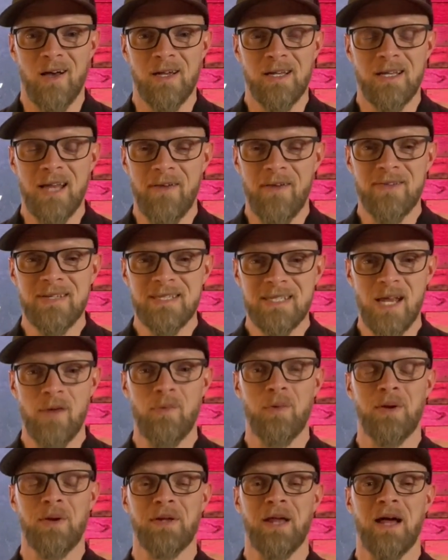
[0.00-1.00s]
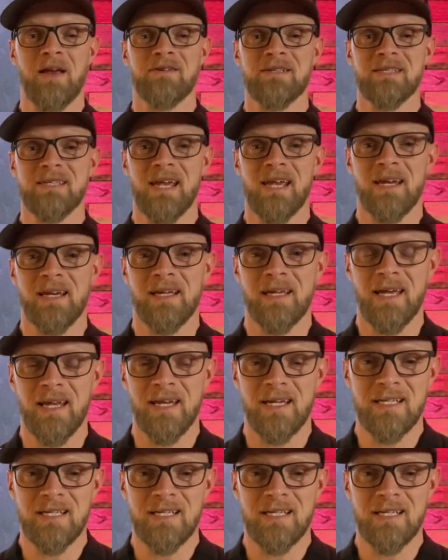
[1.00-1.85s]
He never said we would understand and get it.